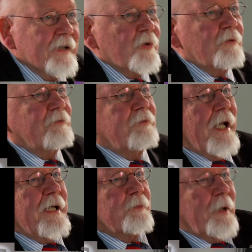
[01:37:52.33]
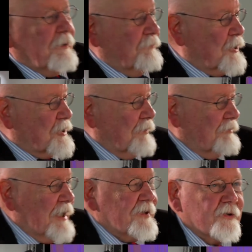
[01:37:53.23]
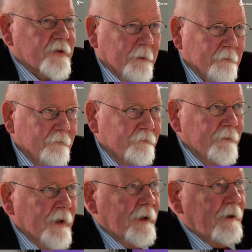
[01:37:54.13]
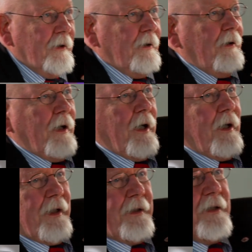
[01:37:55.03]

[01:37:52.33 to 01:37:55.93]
new lightweight version of Livestream in